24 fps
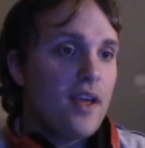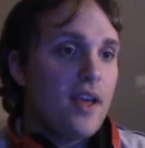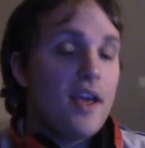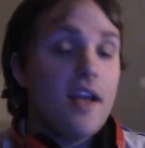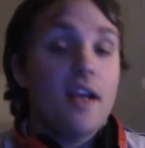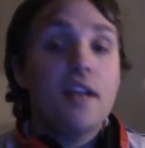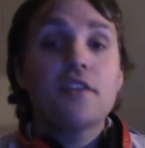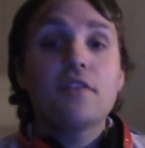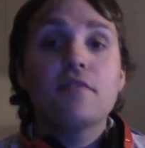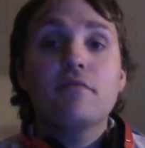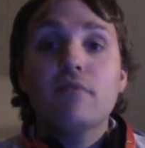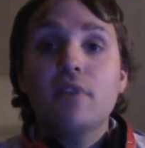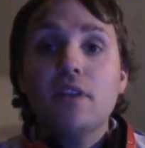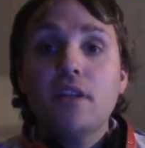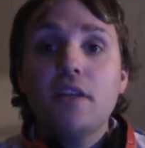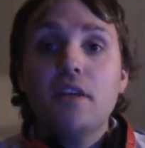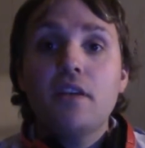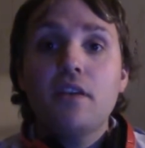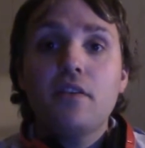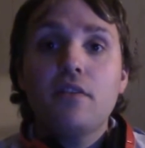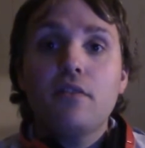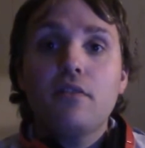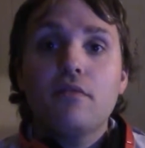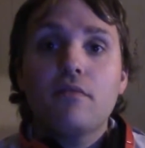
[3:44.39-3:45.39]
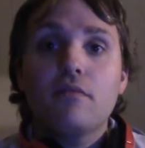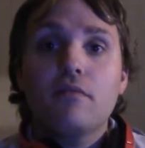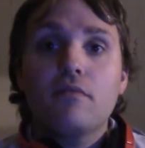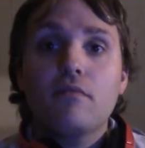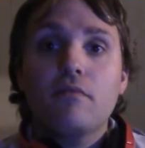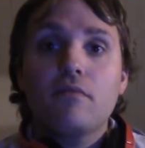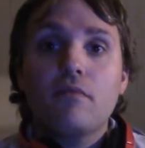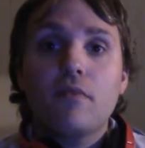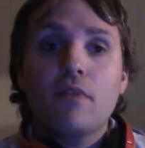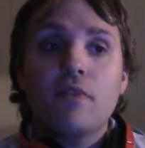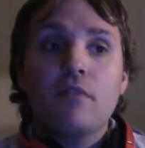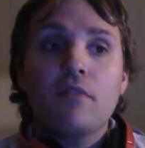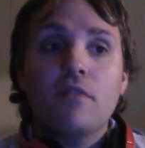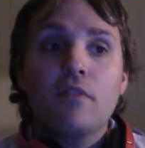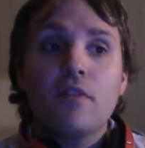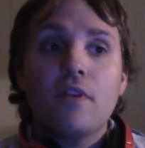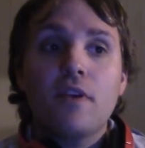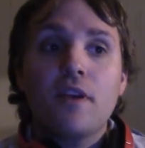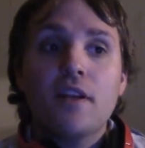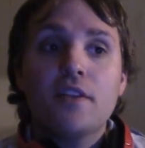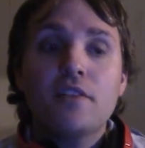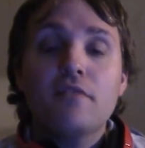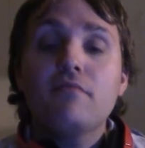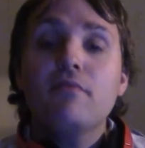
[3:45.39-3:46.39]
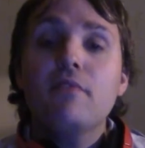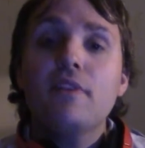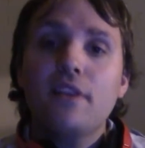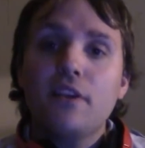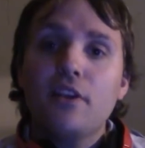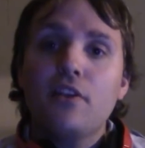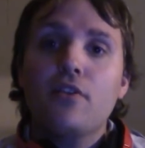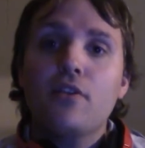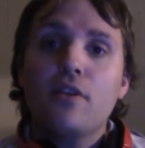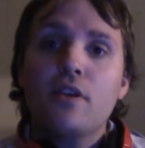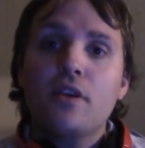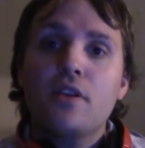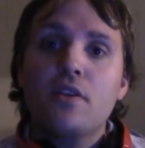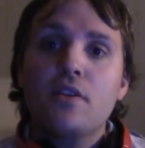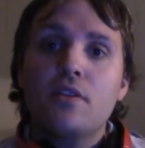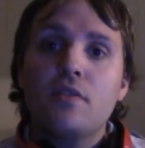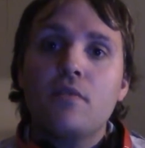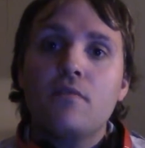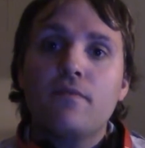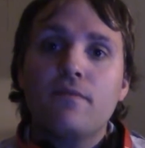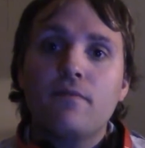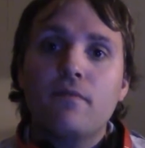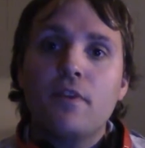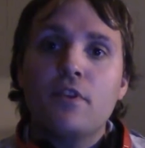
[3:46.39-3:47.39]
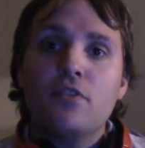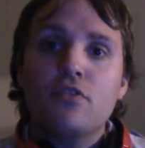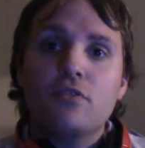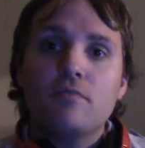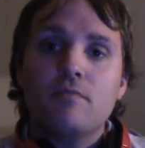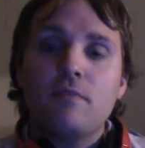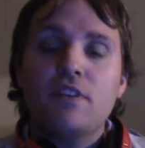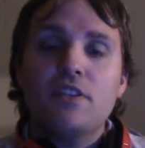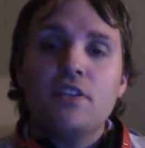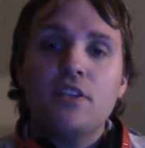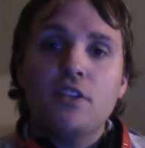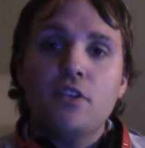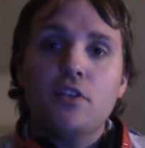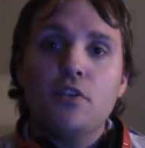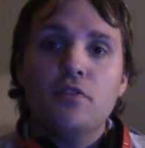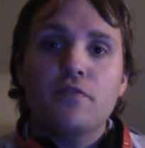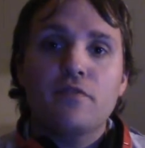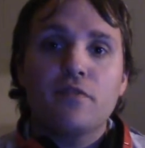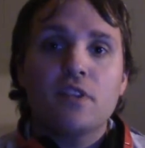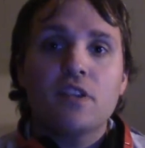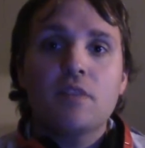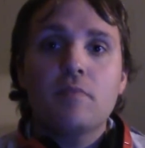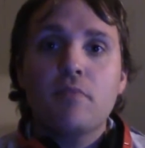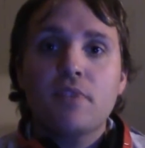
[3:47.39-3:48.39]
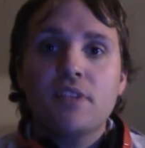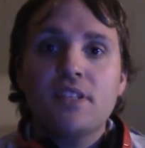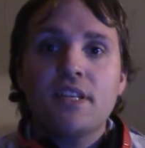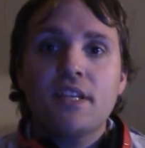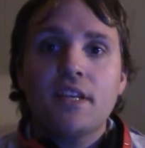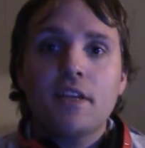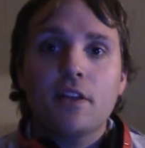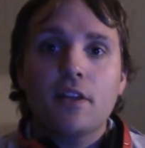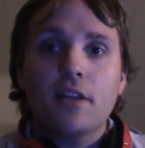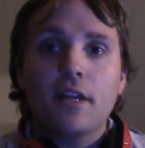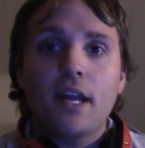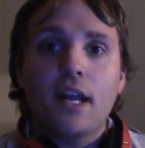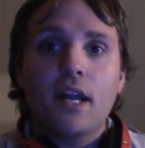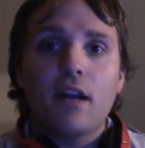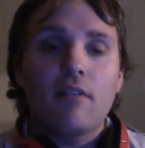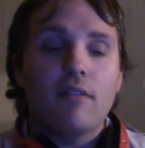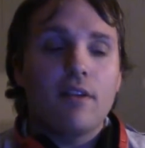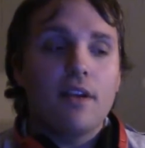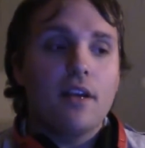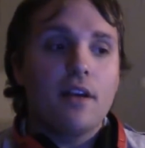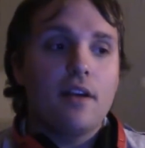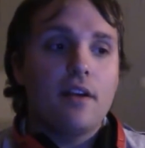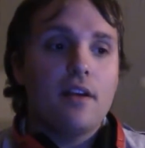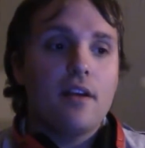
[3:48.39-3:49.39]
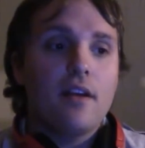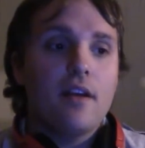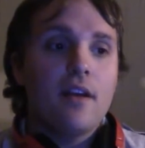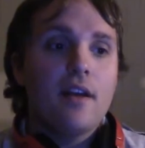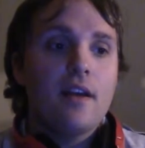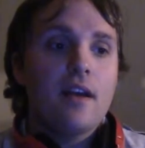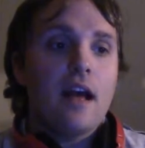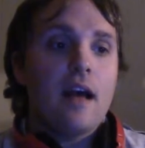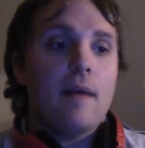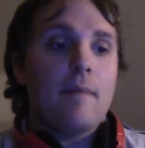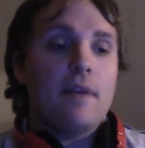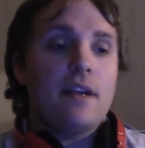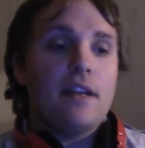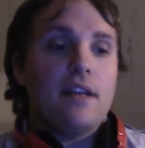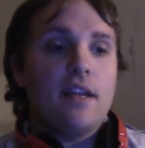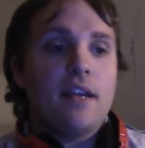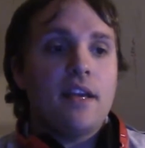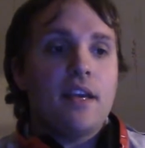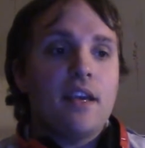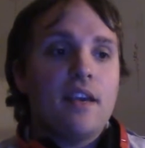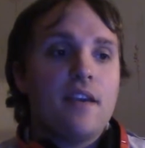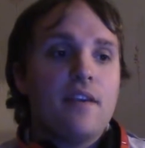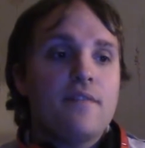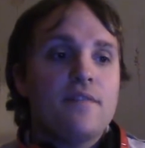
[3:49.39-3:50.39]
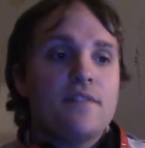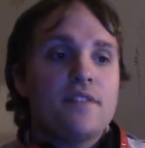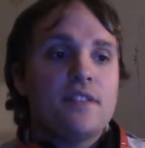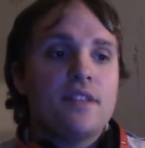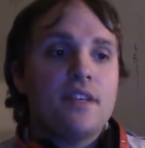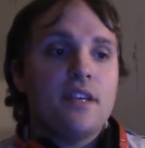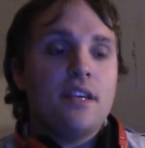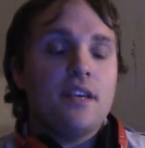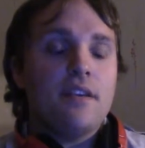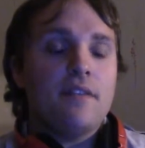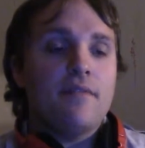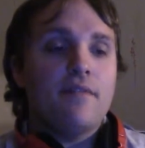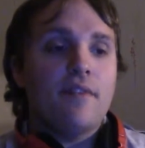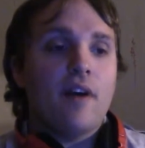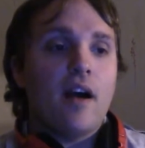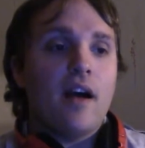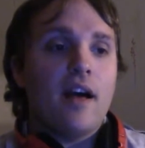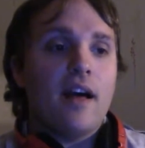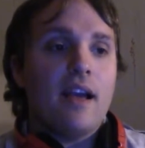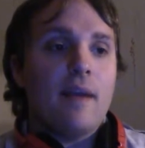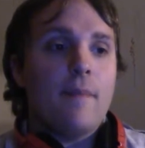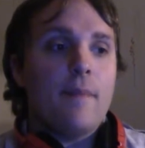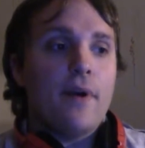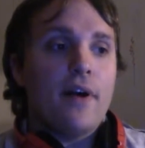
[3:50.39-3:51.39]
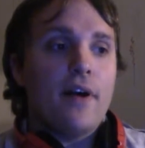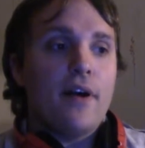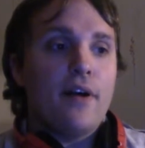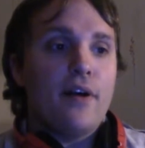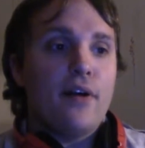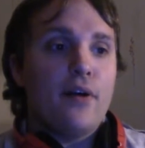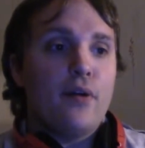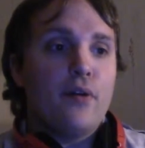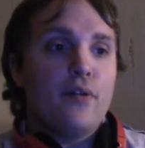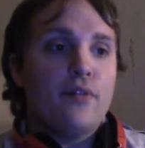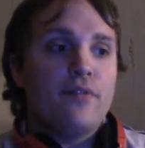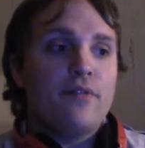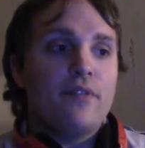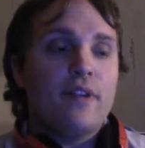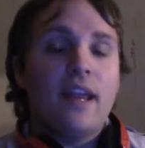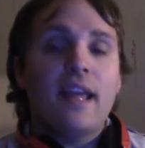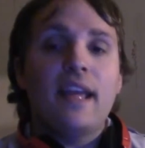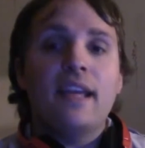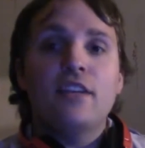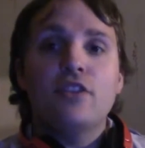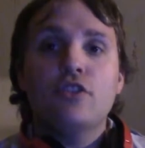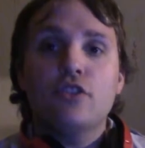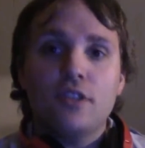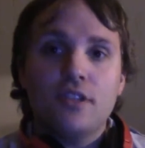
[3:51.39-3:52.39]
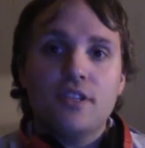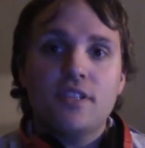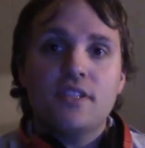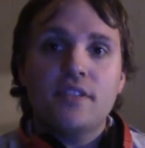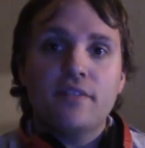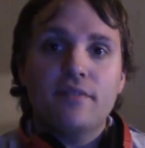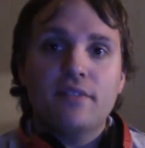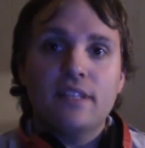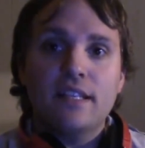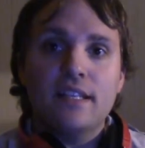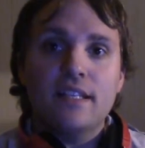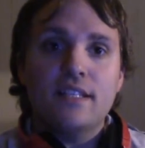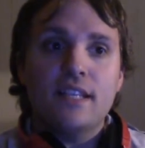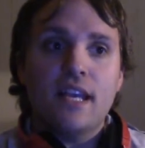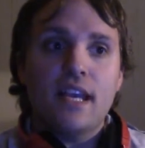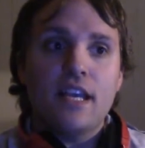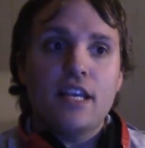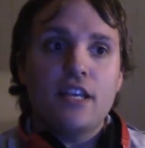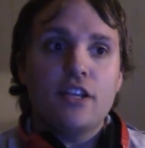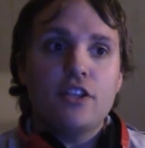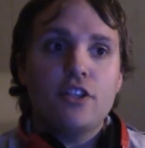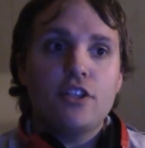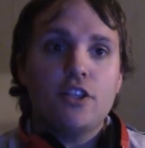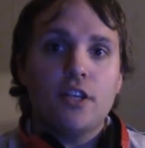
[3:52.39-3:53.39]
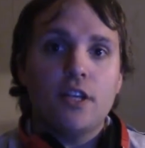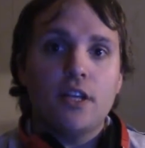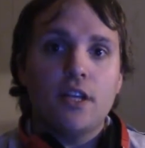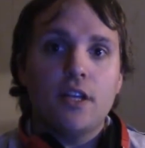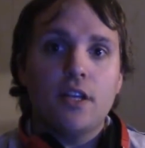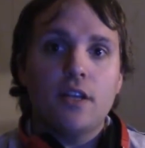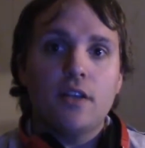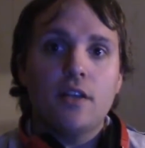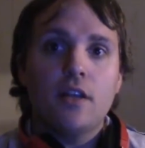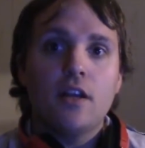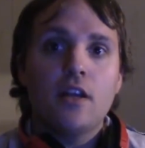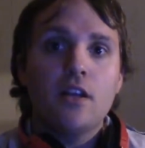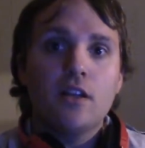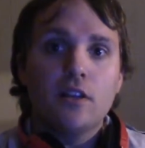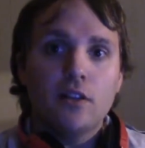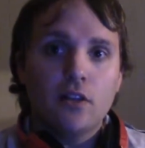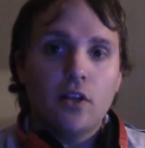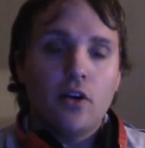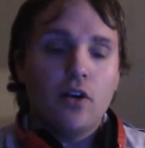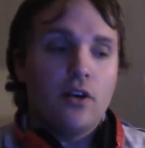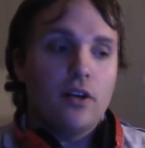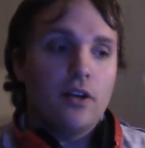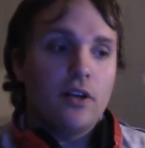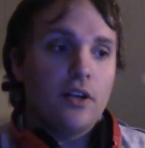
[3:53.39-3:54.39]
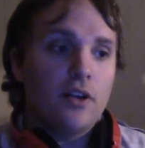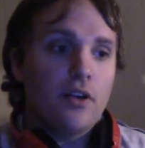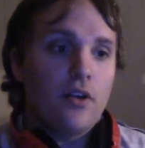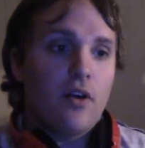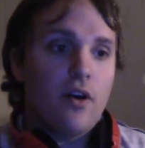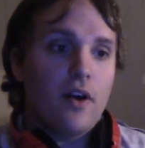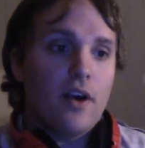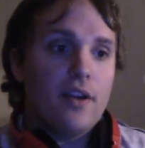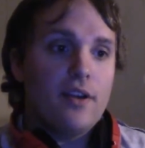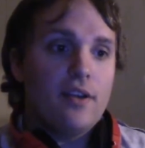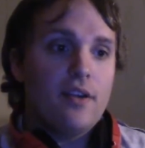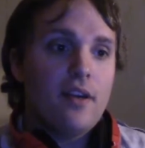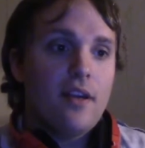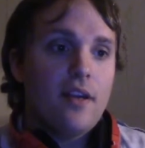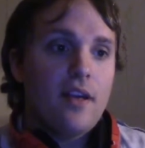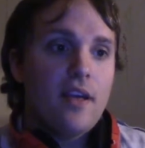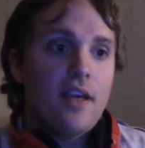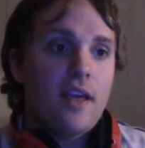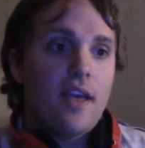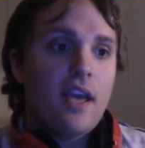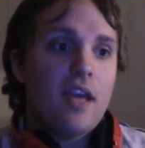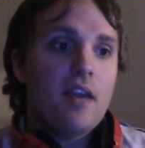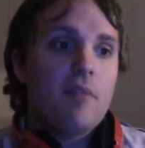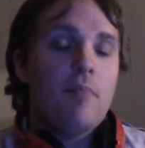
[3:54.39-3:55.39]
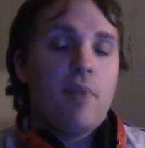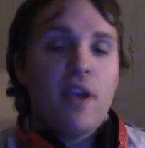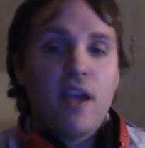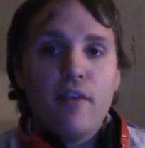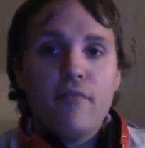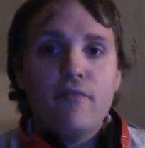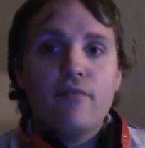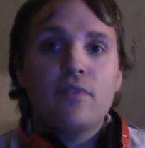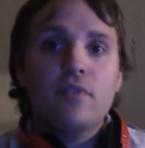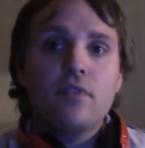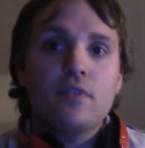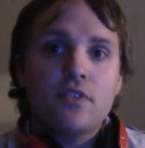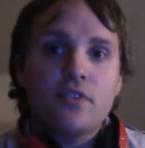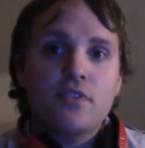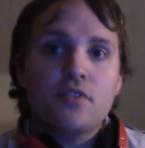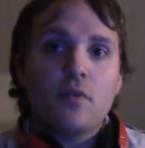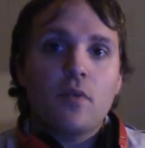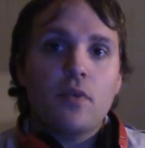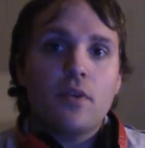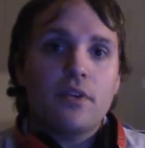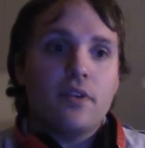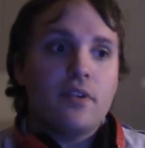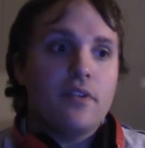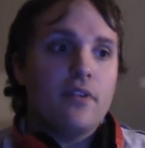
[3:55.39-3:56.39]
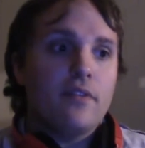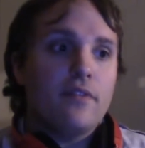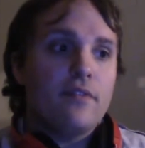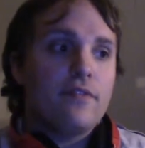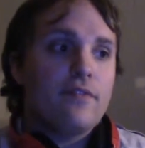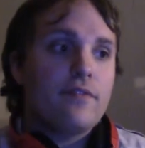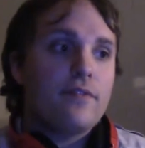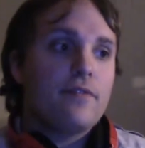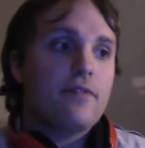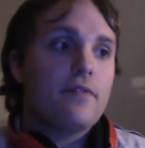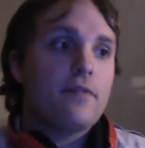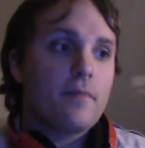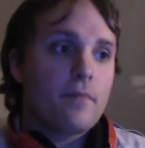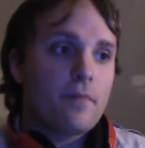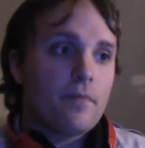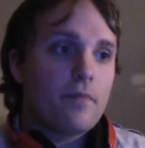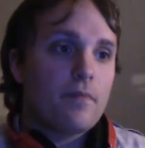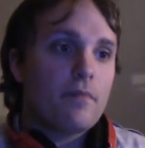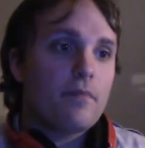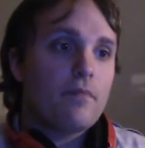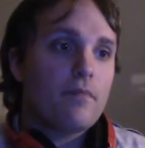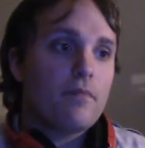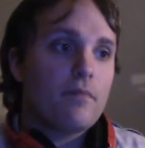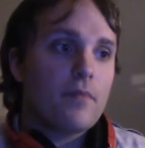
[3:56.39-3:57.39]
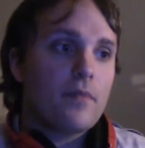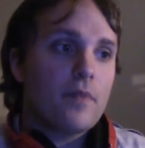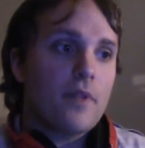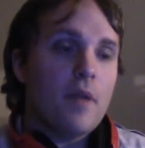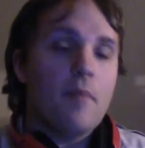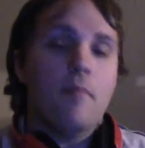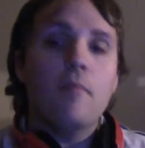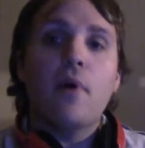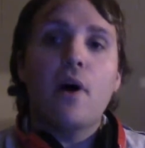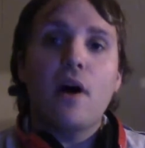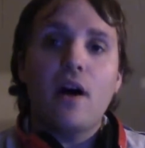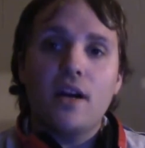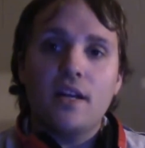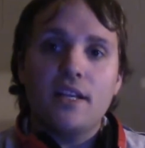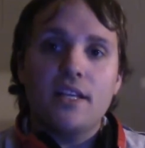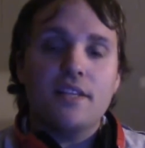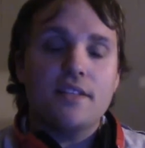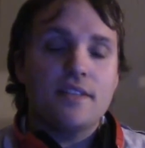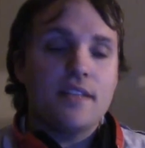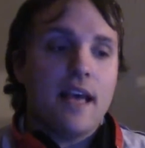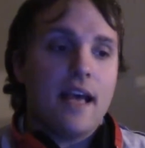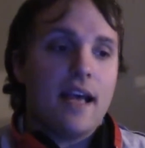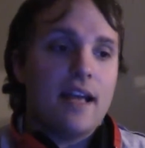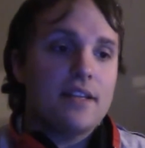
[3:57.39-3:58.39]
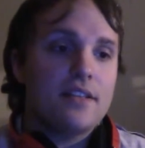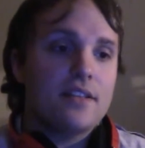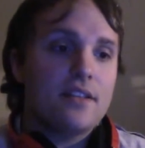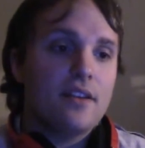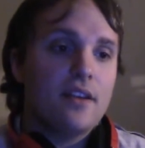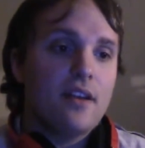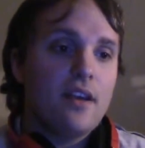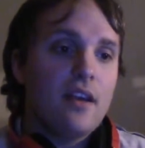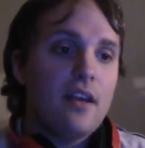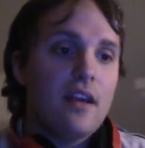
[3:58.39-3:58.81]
It's a really good instrument to use for this particular area. I mean, it gives the vibe of an ancient civilization long gone, and pan flute sort of embodies that.